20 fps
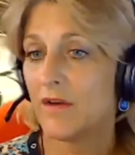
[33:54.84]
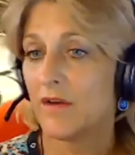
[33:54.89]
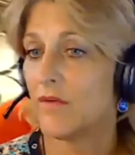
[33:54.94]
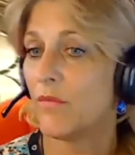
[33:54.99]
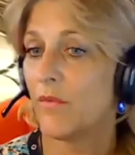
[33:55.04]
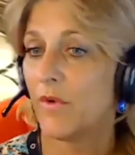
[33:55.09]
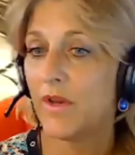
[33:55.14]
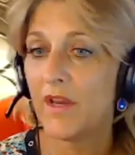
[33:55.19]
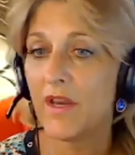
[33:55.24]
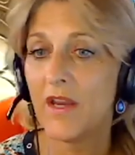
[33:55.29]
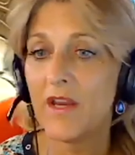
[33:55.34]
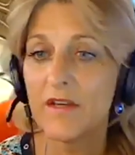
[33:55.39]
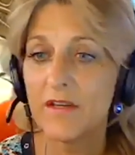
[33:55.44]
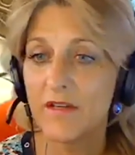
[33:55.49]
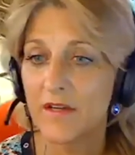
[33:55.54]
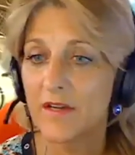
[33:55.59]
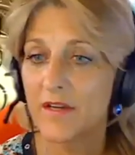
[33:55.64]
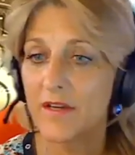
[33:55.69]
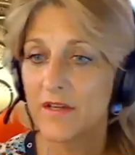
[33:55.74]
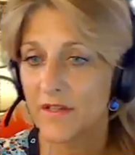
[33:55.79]
we need
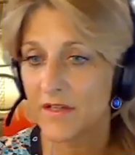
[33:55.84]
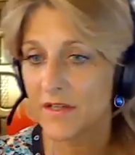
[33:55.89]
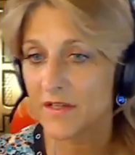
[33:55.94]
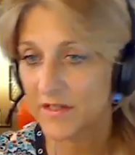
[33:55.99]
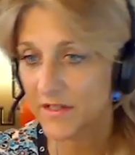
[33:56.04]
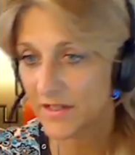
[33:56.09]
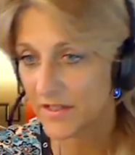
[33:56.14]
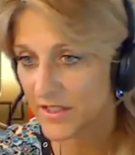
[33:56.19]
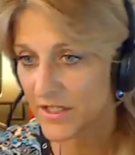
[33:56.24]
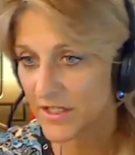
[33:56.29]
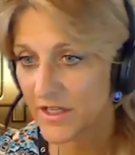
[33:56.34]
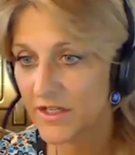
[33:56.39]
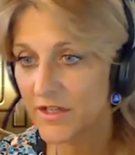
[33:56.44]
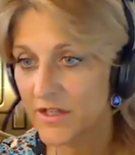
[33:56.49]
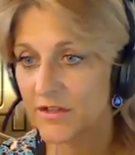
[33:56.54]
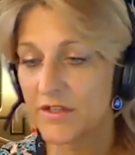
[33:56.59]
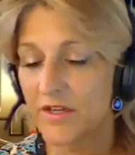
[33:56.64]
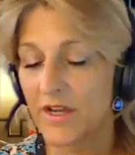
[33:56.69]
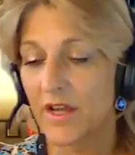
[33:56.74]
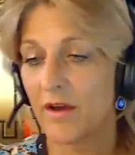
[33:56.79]
to, to
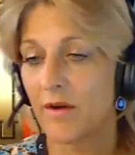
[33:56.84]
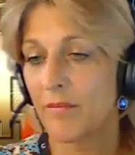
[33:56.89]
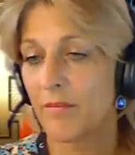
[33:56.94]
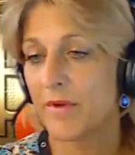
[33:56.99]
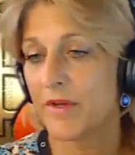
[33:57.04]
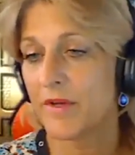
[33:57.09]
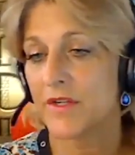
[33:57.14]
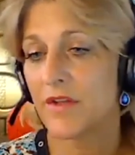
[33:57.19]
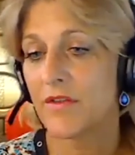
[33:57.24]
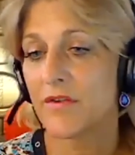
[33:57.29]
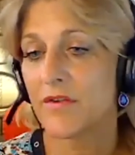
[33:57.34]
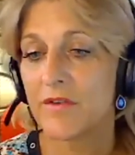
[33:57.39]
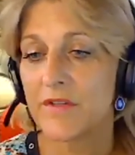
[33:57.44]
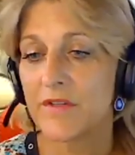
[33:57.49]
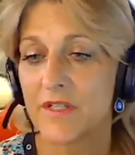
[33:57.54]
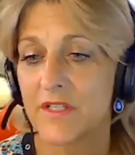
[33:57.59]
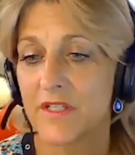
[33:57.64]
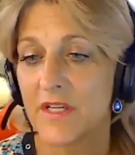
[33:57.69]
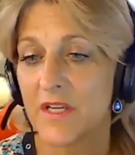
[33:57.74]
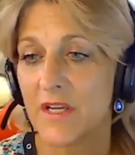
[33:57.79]
continue to help each other as
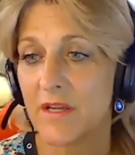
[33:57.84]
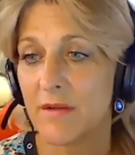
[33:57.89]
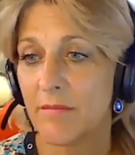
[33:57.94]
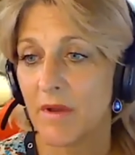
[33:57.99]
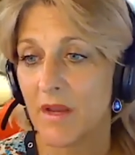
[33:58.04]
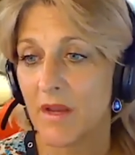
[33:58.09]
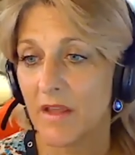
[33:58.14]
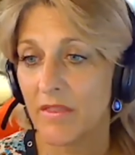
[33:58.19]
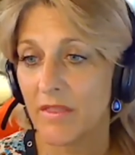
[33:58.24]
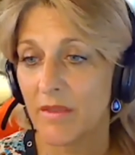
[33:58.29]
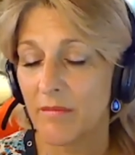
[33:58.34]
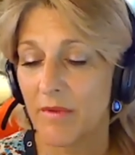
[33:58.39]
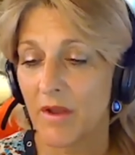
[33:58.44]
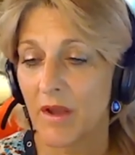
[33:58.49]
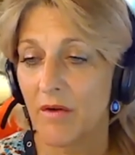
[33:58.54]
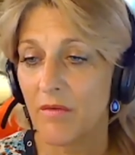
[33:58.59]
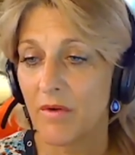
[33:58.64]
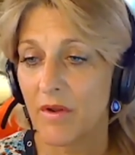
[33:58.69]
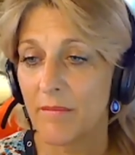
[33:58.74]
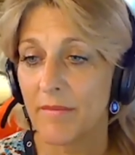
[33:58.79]
a team and get them
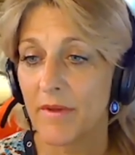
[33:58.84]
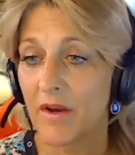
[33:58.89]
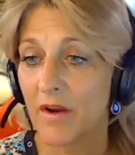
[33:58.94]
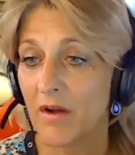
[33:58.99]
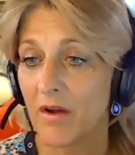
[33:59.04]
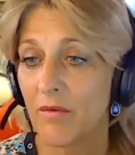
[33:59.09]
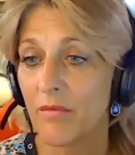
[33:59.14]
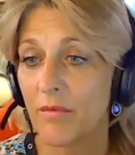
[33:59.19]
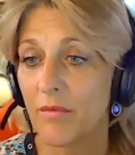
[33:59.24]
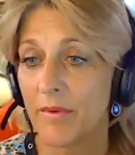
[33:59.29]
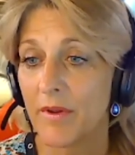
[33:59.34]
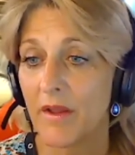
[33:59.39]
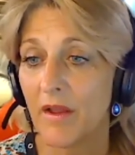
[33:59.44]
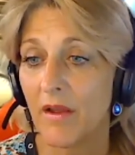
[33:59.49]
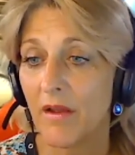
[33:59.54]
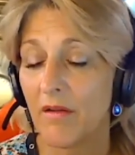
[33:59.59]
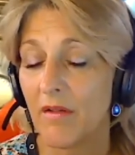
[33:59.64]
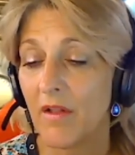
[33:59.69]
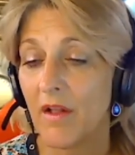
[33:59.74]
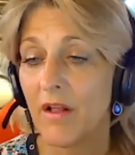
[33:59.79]
going. But I will be
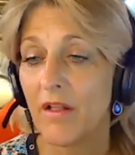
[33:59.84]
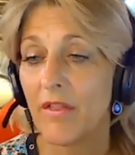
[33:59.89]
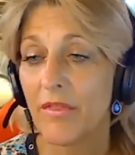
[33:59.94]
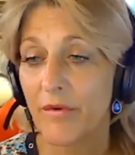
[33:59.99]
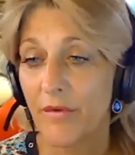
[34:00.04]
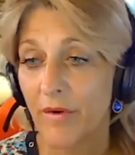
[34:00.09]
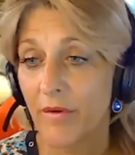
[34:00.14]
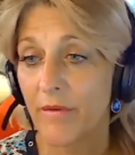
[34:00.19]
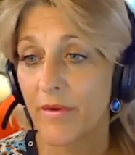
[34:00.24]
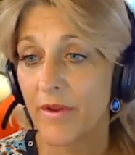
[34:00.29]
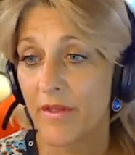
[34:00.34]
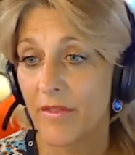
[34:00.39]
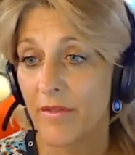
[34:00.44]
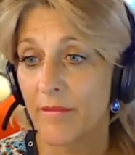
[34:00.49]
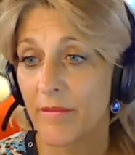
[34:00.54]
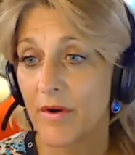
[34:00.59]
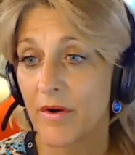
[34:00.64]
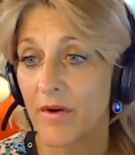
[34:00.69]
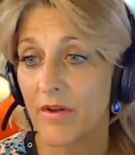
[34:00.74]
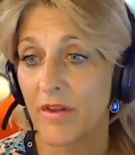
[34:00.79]
throwing them
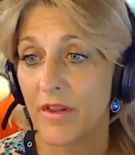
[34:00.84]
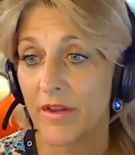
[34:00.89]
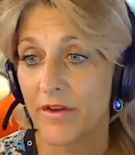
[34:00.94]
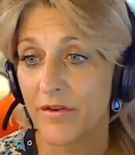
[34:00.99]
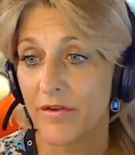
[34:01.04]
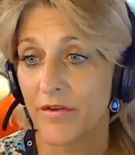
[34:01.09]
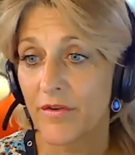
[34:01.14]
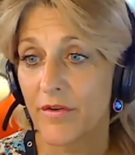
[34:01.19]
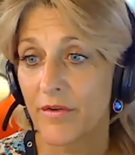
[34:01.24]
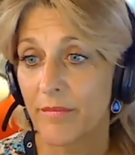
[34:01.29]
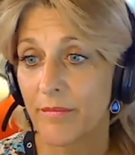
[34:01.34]
all under